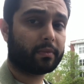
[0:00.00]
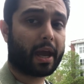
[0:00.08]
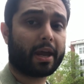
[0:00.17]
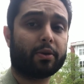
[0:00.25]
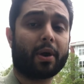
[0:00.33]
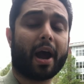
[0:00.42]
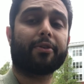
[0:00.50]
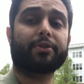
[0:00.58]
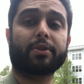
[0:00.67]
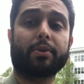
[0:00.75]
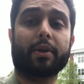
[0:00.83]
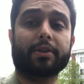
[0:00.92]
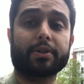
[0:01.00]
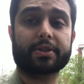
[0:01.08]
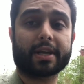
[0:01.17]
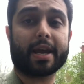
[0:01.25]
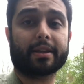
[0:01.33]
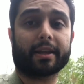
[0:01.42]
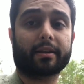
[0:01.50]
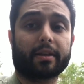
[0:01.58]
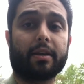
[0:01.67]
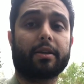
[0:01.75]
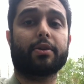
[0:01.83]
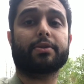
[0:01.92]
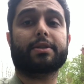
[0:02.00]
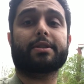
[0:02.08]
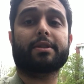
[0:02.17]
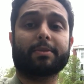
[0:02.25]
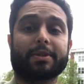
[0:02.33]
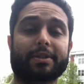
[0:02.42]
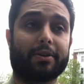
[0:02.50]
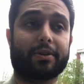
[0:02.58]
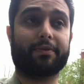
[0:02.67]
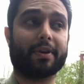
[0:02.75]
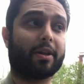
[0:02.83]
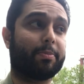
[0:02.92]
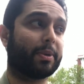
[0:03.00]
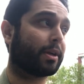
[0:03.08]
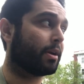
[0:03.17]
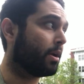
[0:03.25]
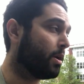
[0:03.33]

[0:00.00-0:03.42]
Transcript: and you have to understand that the ecosystem is still developing.